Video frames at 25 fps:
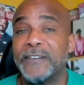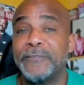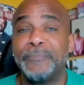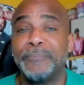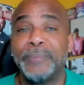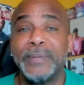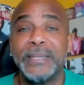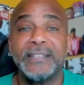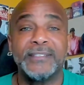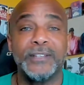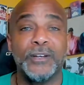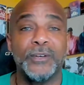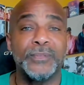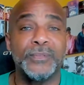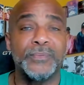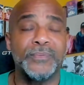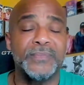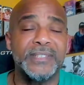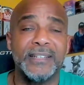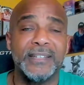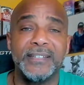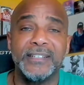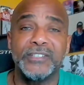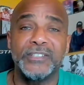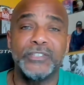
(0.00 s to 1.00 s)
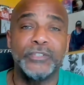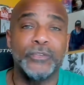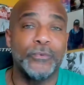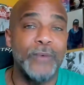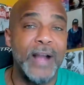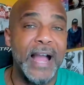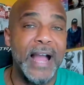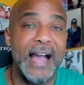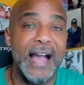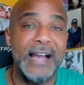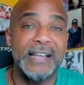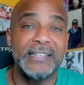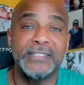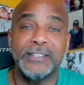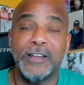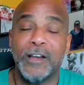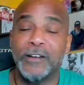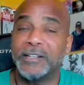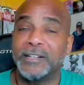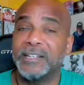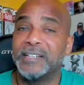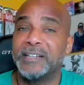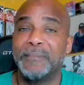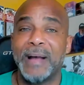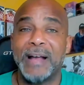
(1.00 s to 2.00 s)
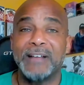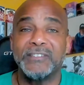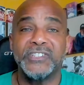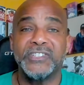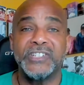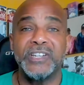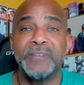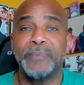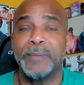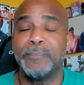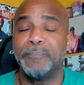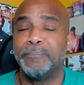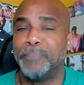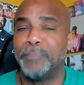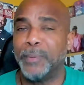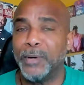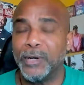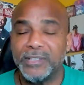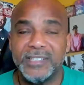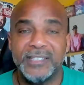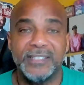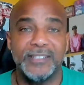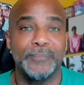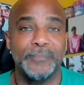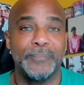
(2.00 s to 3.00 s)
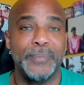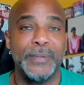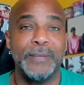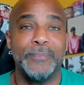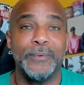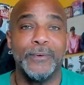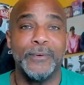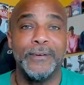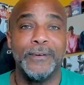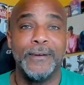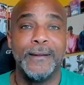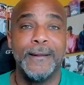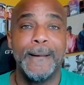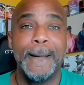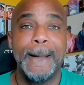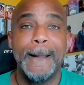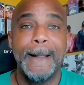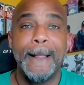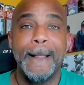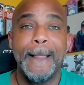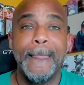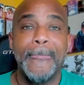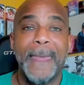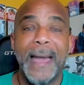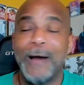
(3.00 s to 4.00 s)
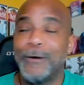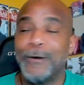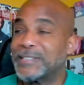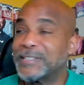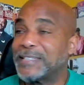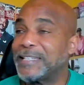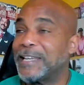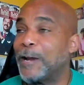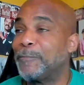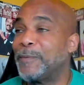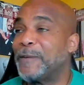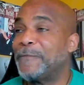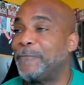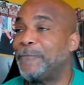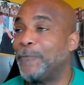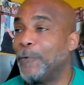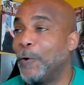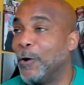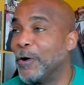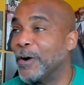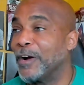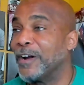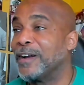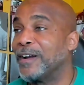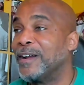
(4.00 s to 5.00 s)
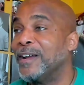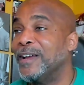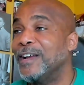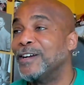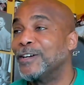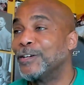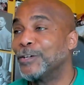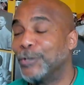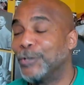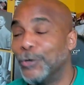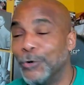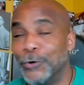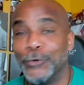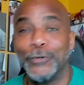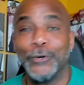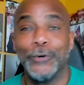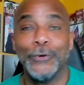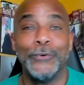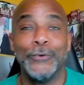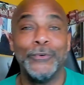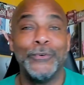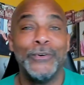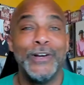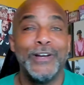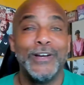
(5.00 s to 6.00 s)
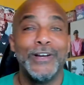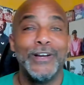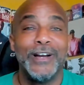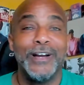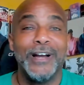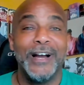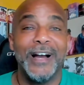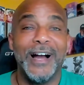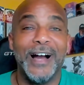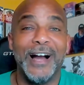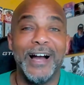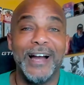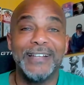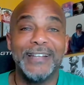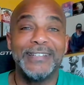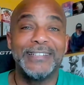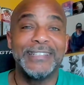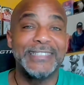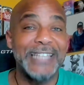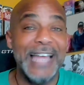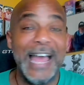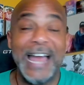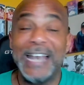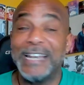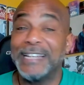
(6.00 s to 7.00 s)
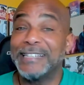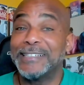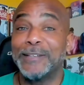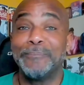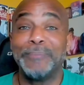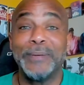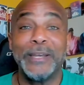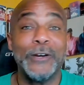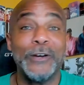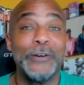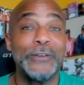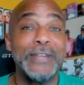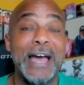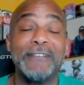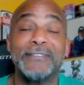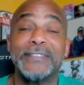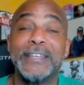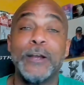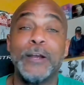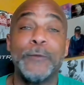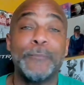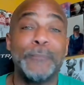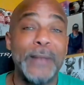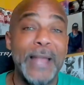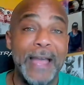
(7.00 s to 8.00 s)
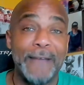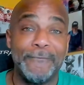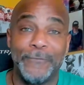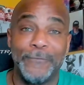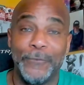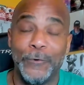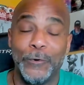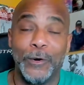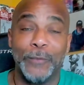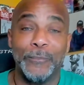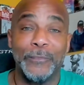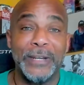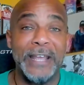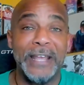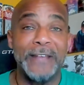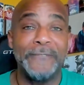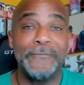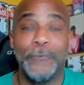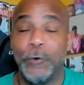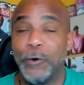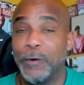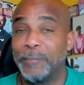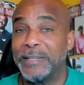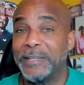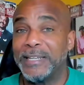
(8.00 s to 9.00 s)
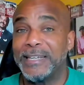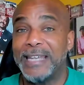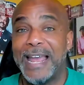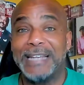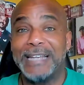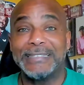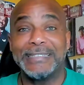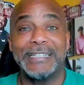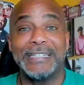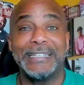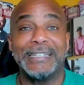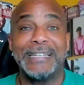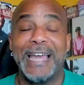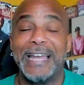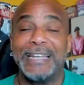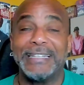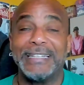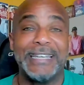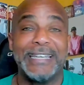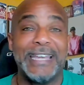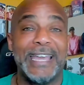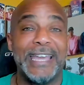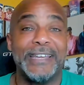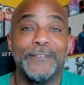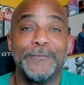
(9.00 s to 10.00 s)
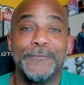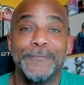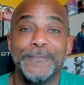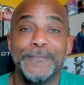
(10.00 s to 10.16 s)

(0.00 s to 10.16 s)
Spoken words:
Bezos was in his garage talking about shipping books to people. I was there before Google decided to build out their platform when they formed in 1998.